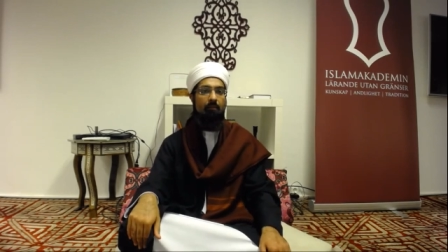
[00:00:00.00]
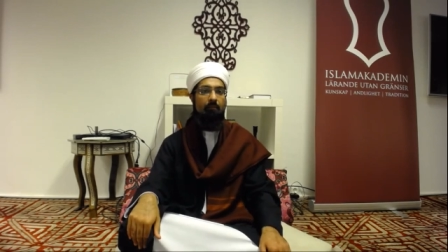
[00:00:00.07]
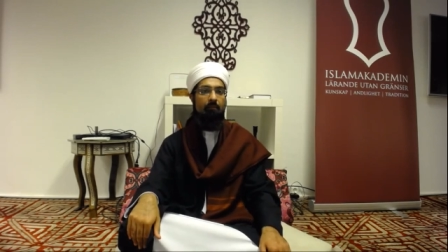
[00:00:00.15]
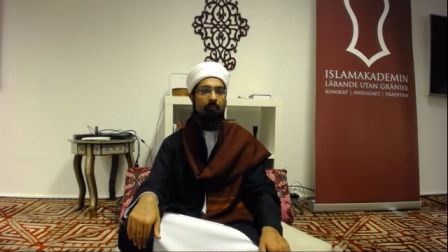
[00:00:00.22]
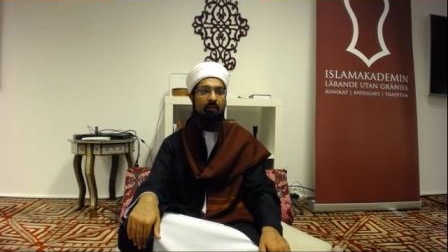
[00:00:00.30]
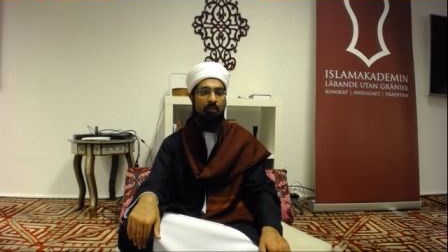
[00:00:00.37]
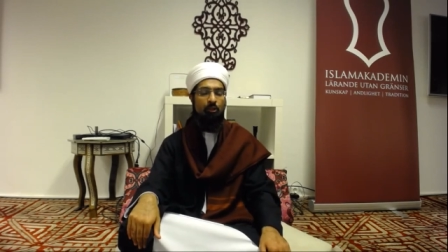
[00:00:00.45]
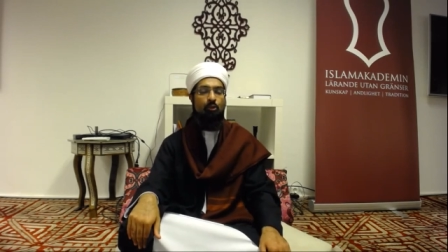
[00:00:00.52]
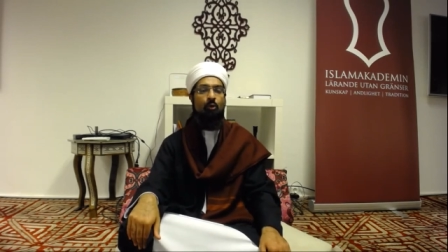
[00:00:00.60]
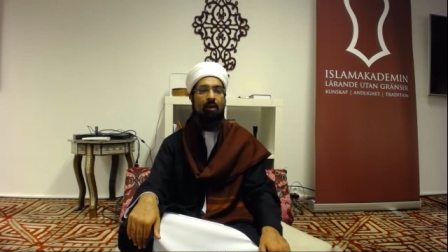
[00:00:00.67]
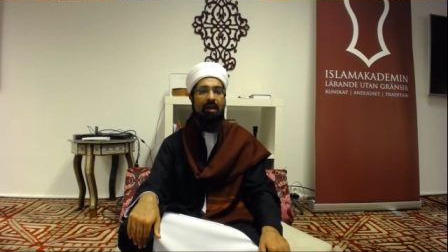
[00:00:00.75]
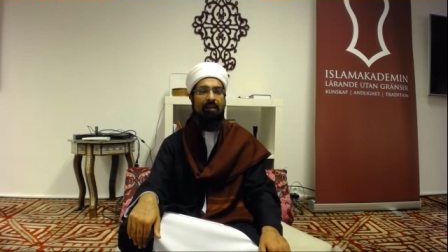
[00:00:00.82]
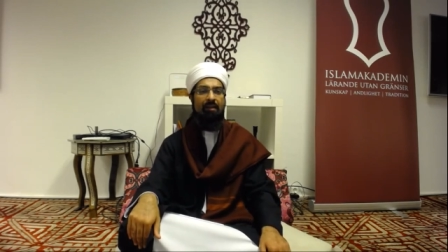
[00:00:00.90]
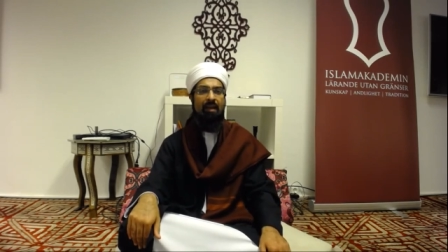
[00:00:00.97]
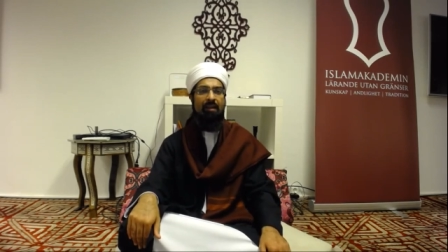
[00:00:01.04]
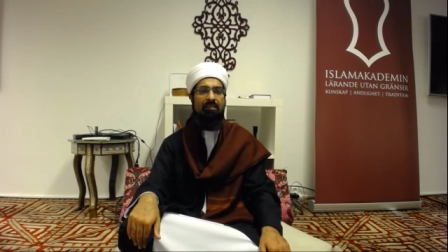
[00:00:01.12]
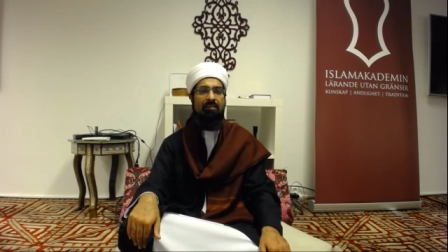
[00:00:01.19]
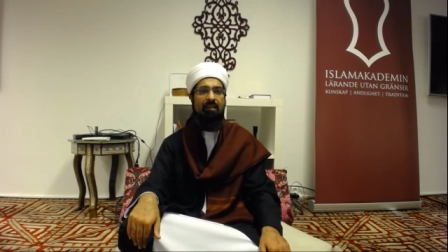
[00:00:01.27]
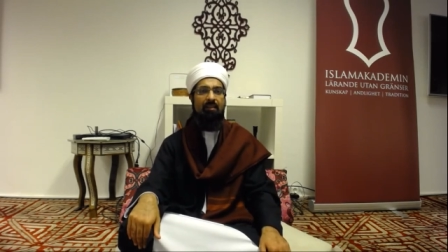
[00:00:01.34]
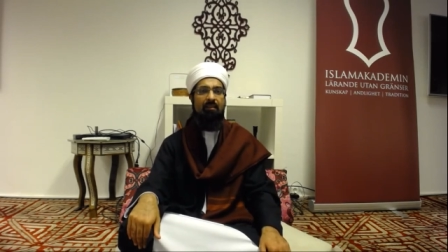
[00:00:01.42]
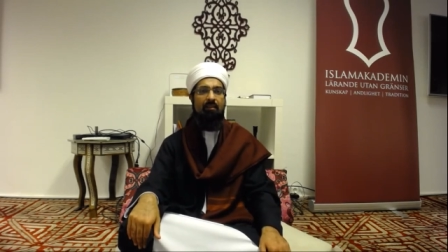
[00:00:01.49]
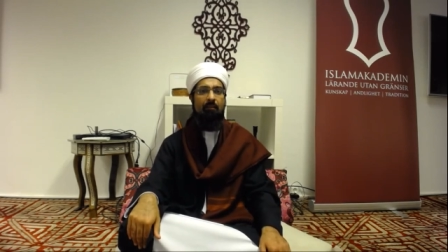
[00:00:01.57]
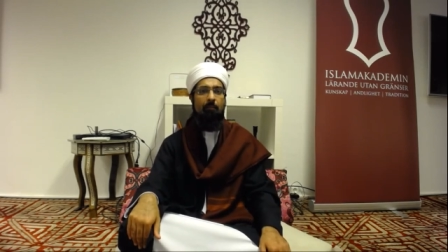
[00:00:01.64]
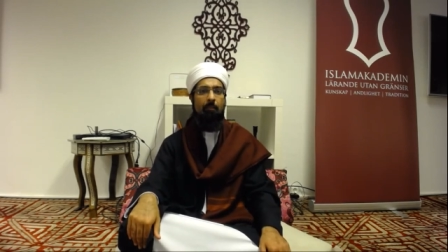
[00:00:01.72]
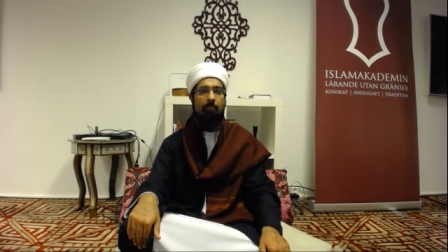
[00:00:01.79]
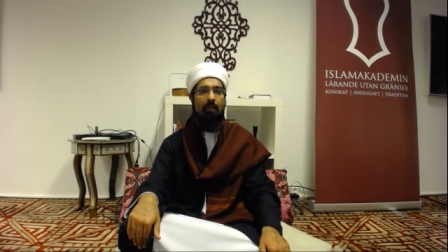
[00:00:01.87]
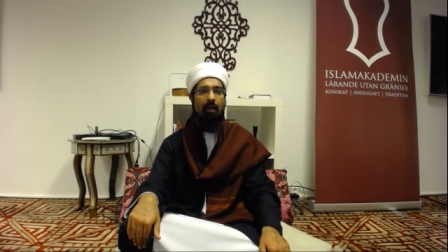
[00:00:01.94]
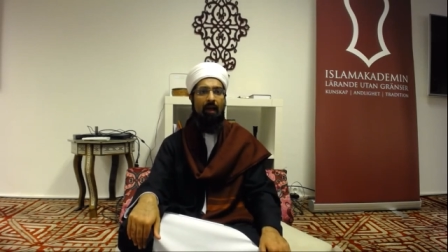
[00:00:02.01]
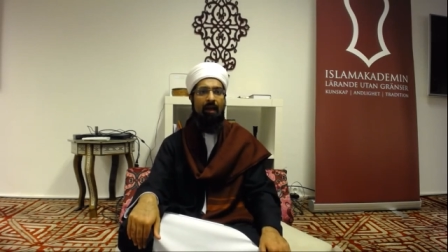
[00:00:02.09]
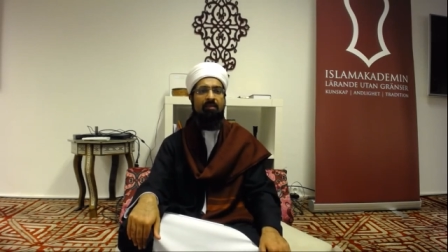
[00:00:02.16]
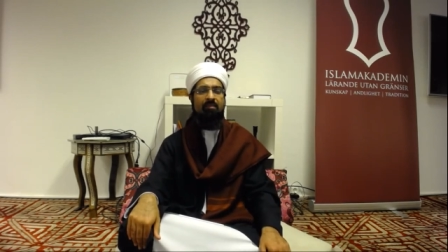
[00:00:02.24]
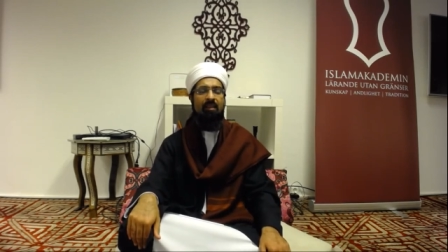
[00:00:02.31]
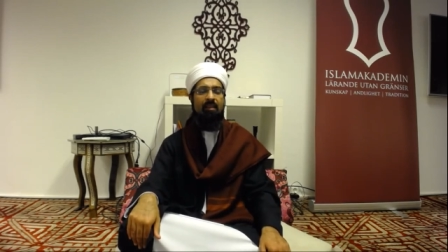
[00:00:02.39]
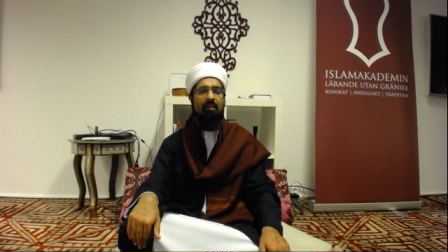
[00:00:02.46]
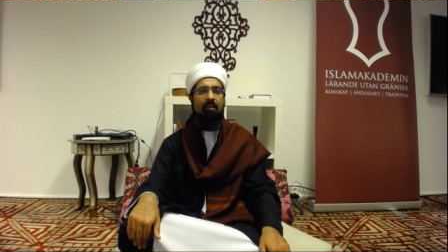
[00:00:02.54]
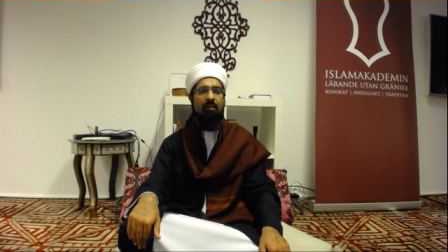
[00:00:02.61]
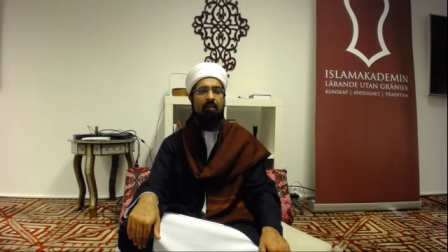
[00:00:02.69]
But you know what I said? I said,